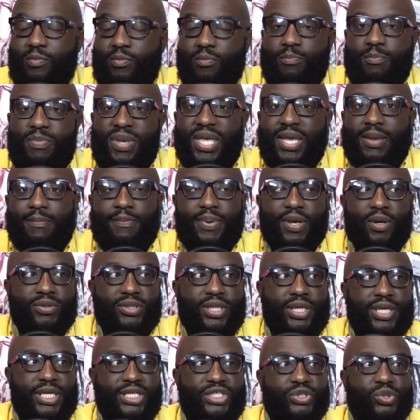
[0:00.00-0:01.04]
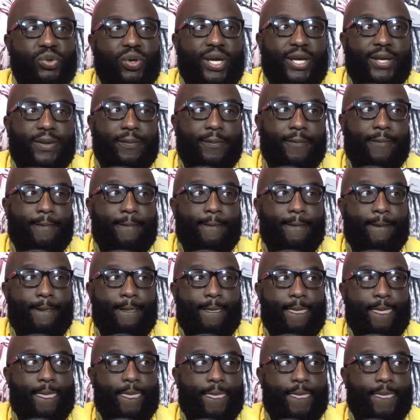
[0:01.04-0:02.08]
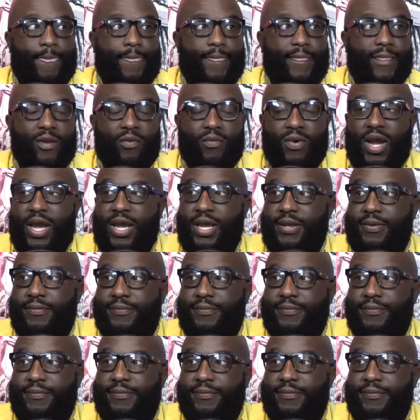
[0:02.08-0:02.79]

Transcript: being built in Detroit, right?